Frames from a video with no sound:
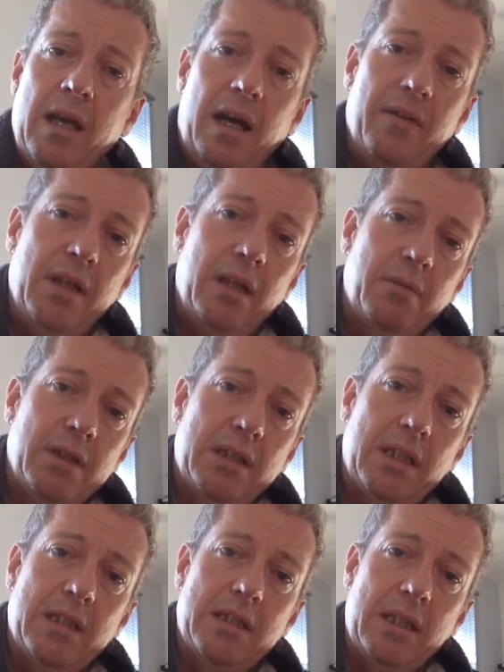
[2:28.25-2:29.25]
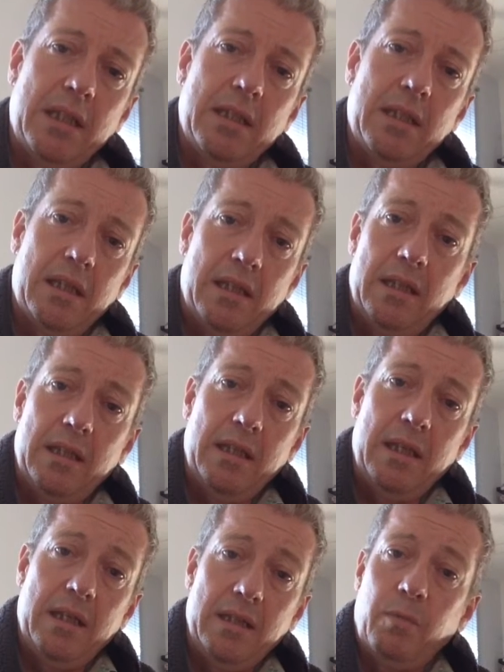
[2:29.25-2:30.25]
I think I'm just here to say that
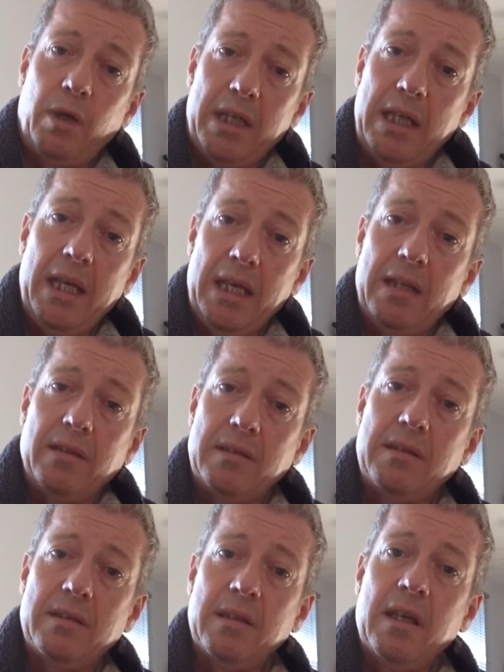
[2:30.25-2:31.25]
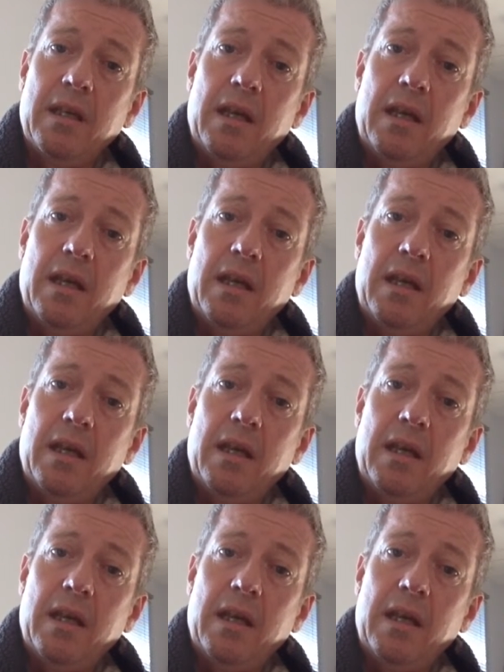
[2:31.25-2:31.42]
it is what it is.